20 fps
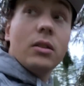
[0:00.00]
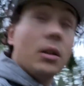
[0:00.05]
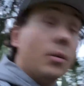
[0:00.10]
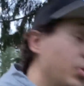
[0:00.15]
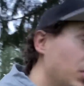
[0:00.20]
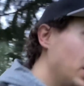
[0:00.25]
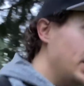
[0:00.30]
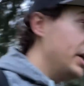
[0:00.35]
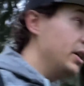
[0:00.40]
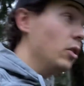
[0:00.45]

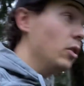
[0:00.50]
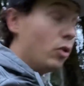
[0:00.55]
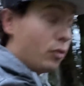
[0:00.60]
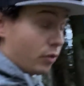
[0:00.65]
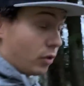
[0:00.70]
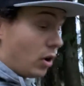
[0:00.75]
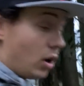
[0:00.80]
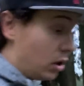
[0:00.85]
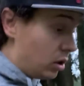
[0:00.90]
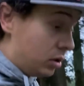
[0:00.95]
complain
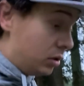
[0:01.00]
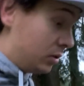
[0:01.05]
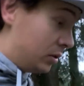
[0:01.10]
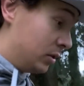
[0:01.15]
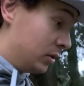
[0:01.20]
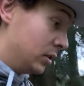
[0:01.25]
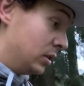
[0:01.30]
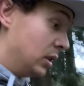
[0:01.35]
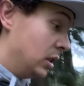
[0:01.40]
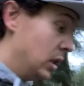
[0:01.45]
overall.
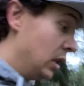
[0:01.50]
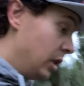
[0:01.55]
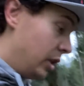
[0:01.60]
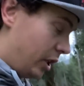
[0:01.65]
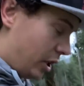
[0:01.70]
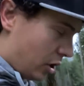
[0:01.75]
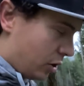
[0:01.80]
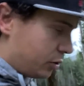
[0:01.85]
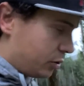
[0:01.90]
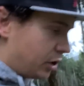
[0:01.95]

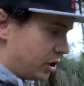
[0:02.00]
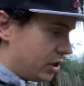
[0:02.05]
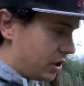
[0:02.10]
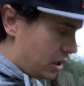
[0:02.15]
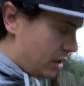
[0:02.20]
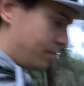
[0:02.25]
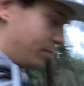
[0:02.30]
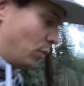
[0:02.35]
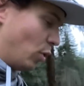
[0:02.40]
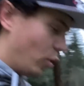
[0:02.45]
You know, just
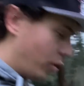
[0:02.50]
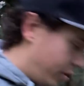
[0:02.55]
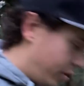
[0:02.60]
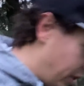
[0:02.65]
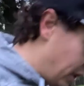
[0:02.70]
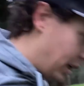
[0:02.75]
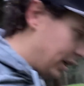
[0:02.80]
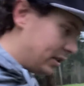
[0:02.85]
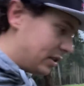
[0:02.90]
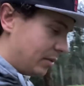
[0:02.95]
need more
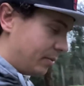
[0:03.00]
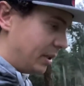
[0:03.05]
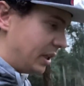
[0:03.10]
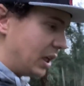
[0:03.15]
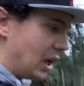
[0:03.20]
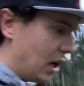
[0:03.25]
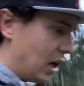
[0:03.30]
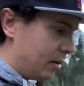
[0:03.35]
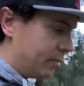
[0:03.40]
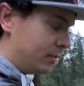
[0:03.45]
things to
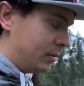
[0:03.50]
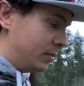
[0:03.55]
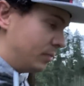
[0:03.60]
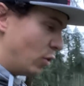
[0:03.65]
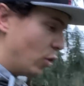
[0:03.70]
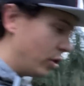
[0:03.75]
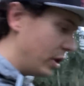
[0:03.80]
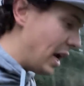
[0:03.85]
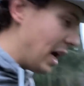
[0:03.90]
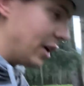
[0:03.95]
become
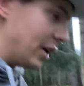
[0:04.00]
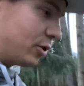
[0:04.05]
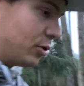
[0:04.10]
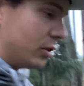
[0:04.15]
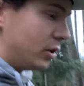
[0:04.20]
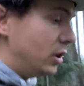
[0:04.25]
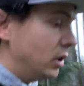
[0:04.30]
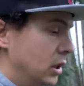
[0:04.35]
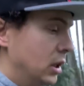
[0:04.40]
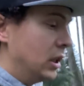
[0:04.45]
more
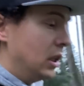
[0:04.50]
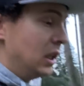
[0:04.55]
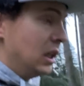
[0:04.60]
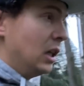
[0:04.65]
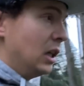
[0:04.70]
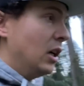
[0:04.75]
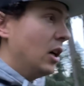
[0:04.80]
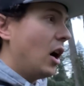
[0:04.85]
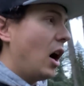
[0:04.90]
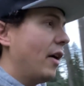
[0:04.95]
natural.
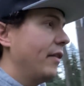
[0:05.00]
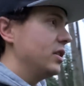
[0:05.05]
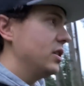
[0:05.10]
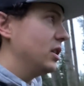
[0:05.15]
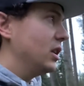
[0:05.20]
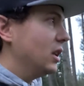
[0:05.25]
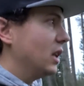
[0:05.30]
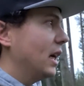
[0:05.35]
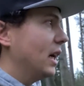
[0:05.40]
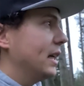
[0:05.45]

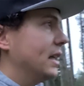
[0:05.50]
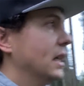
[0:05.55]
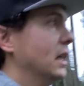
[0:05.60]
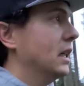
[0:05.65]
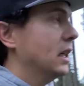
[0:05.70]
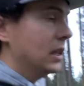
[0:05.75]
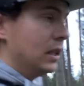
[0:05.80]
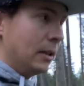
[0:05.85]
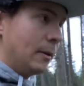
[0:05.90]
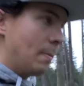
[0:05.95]
Obviously, like,
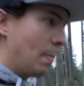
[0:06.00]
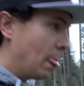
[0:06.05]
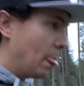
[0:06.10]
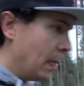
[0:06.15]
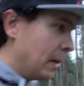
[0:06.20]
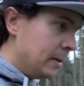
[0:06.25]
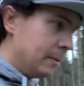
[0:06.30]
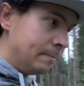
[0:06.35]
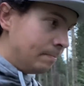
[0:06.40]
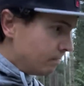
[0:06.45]

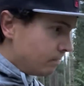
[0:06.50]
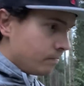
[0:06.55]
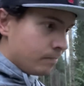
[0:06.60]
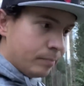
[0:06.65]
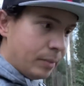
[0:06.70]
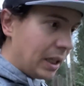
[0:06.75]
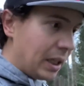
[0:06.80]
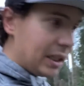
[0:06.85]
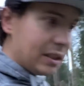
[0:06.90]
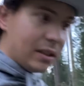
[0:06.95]

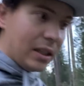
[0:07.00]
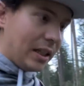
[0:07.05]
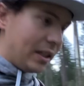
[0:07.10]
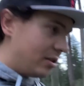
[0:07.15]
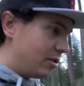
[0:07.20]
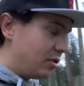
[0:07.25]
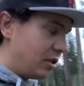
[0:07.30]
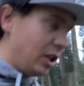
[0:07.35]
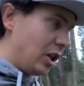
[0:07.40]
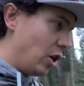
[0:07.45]
biggest thing
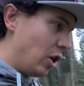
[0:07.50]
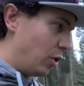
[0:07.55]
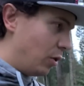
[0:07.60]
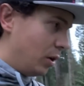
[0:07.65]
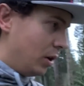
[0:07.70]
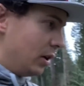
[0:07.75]
is, you know,